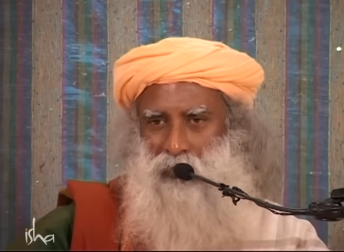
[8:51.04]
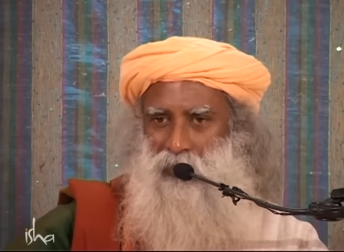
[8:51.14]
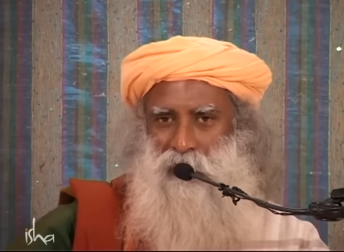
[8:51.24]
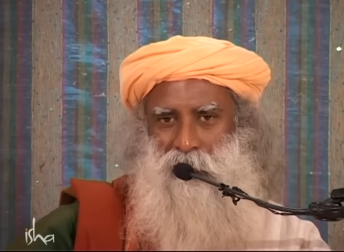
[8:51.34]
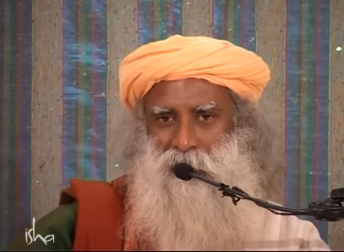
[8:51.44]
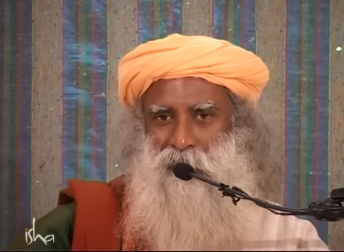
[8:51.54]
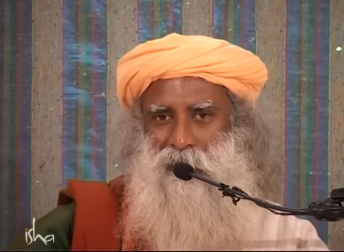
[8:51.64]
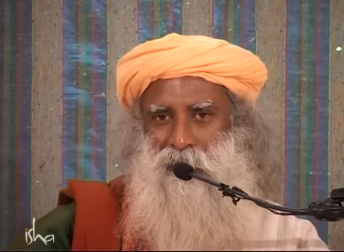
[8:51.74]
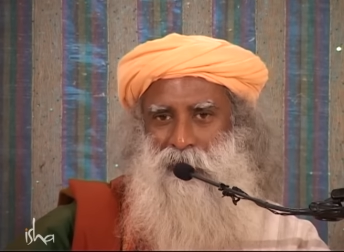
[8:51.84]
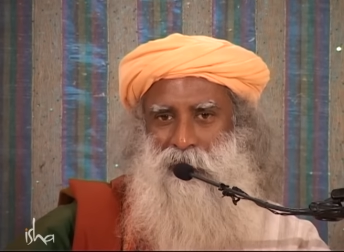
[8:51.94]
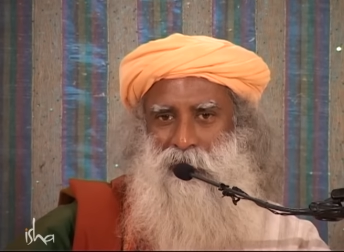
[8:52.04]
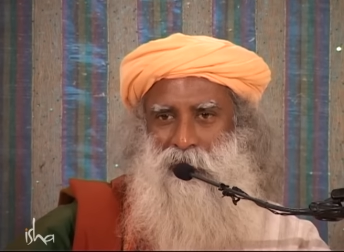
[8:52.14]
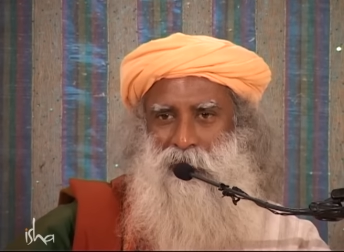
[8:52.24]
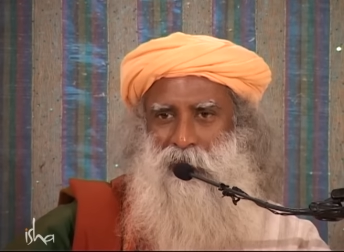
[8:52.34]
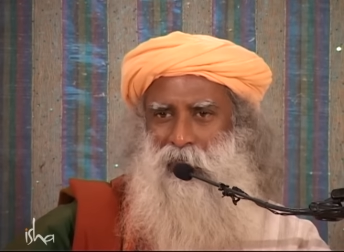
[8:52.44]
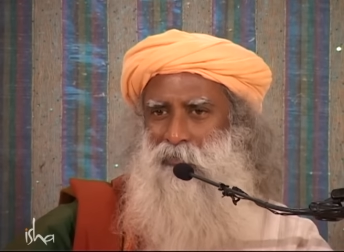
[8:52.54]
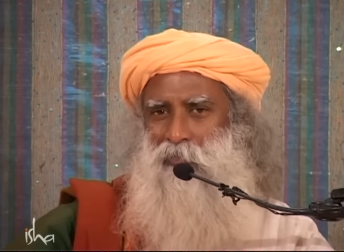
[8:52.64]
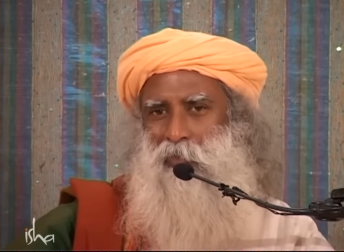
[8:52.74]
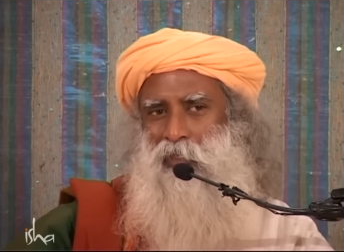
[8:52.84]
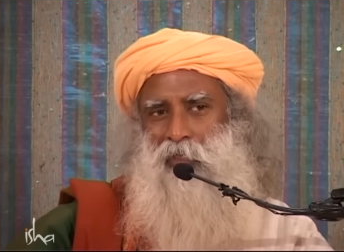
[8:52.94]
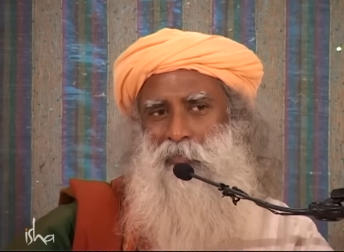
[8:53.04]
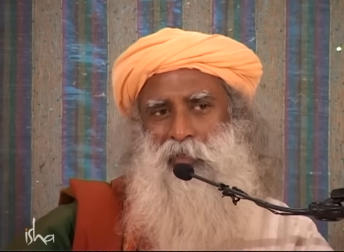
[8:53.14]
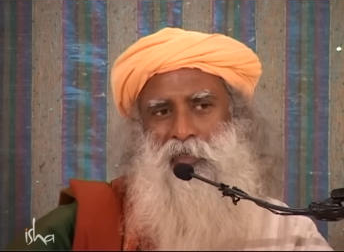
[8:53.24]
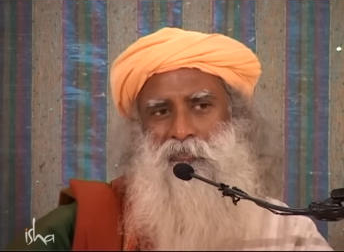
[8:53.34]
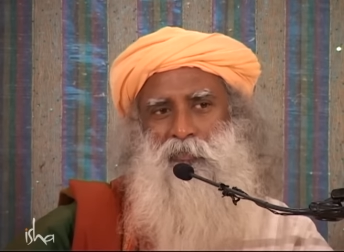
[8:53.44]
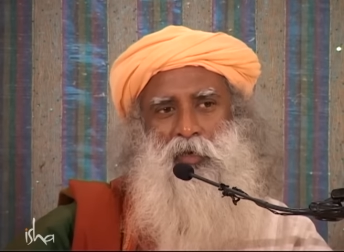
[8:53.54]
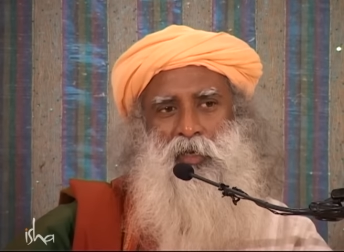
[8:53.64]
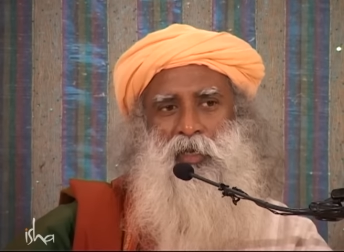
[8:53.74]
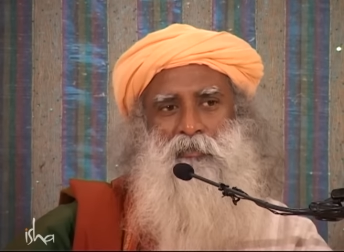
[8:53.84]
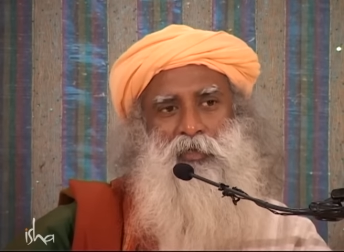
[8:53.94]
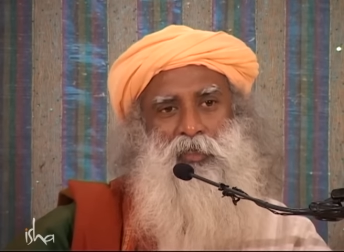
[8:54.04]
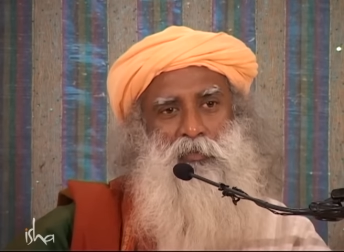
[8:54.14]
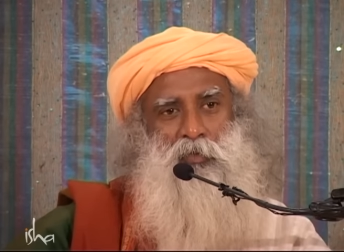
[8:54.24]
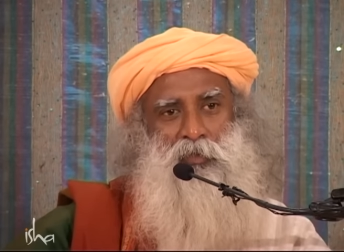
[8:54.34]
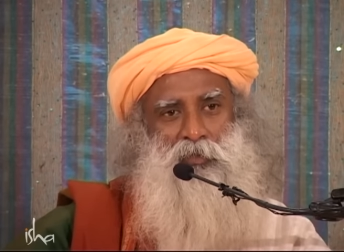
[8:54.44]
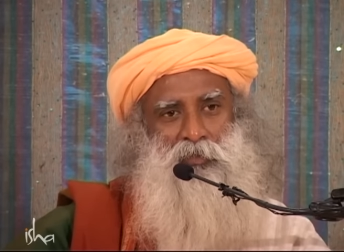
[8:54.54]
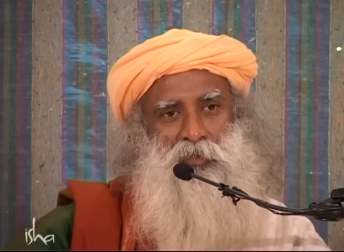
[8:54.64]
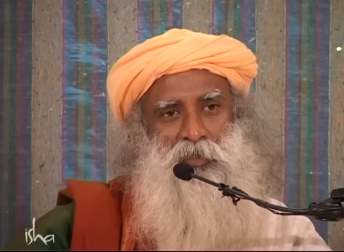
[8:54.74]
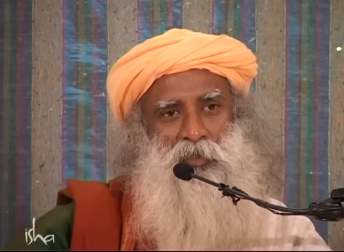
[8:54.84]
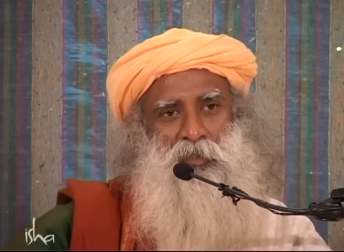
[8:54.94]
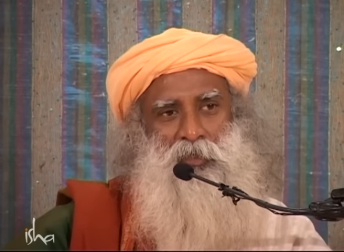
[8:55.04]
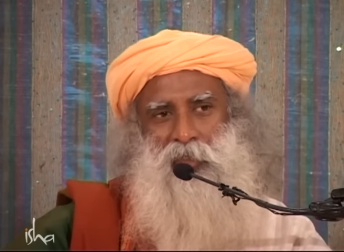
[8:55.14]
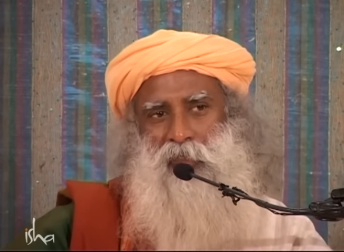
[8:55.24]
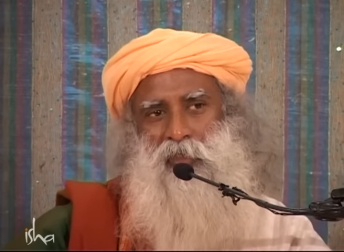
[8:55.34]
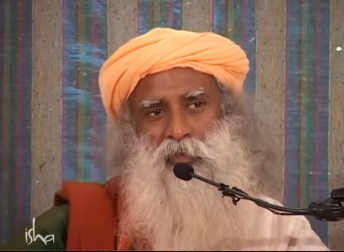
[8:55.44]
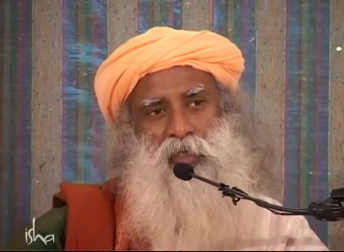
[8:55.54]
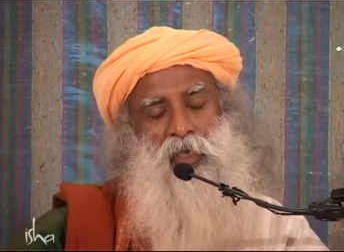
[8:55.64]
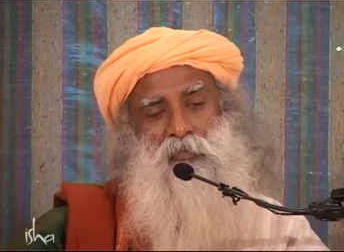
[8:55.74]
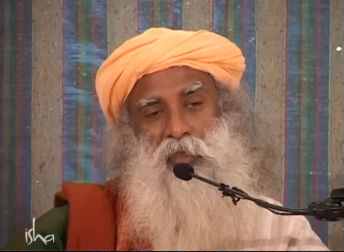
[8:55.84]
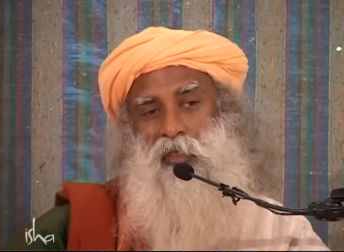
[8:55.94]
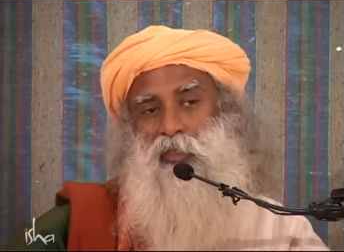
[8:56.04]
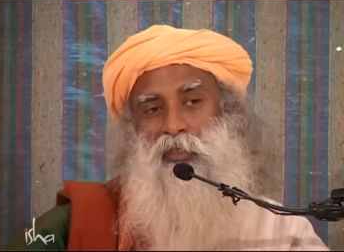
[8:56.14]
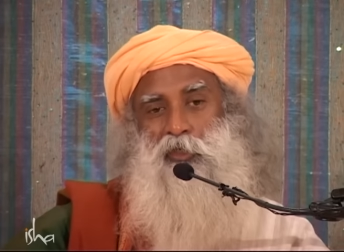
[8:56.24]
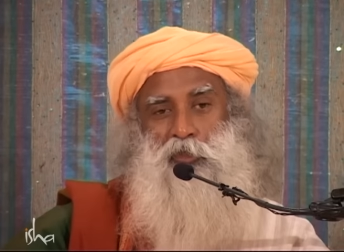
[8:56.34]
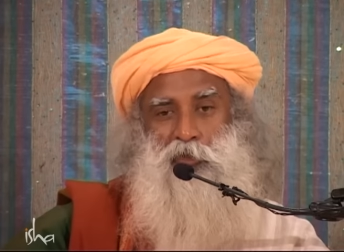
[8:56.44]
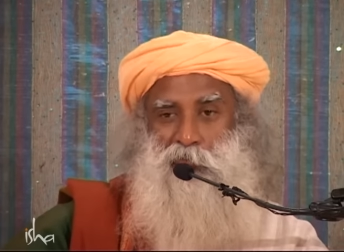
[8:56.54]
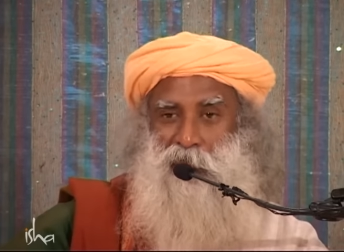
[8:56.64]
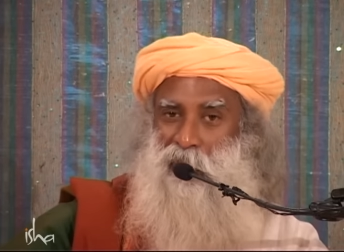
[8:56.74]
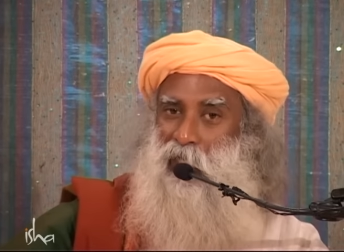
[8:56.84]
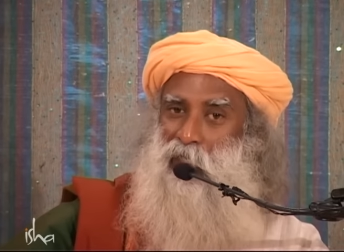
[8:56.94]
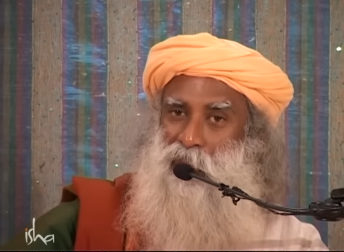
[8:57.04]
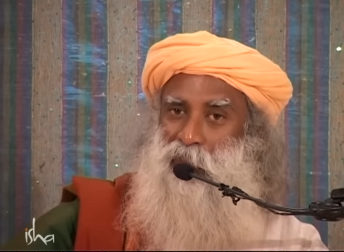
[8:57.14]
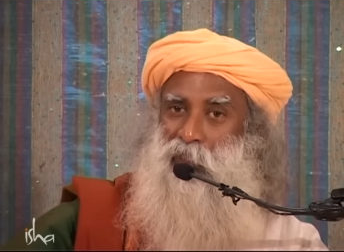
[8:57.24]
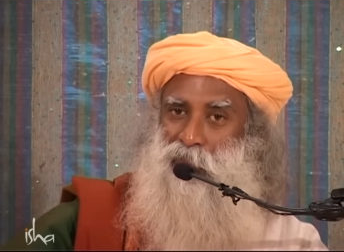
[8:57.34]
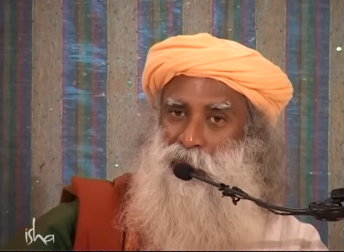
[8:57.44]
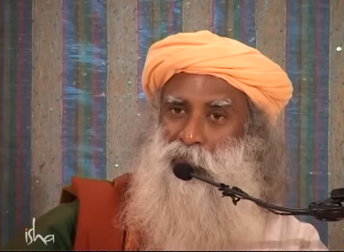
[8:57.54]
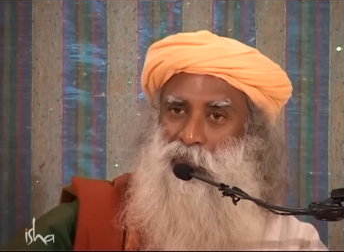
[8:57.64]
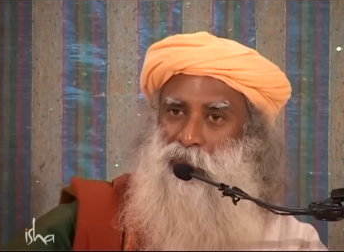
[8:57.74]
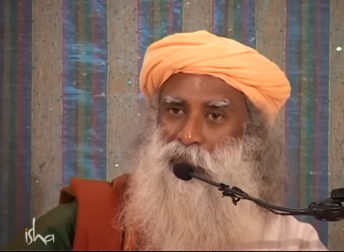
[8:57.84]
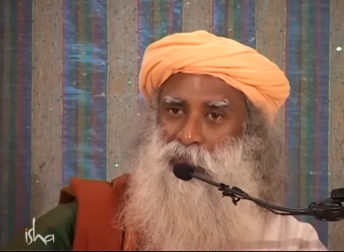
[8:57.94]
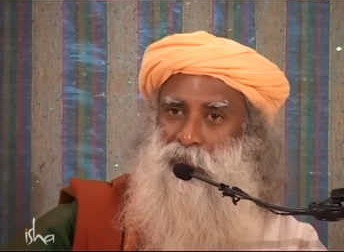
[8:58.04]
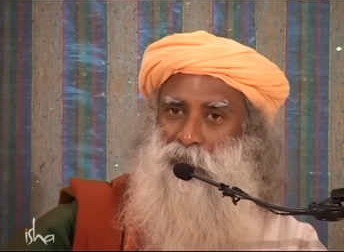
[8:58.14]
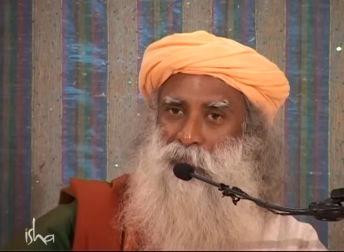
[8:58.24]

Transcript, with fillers: Yes? Everybody can believe whatever they want. It need not have anything to do with reality as such.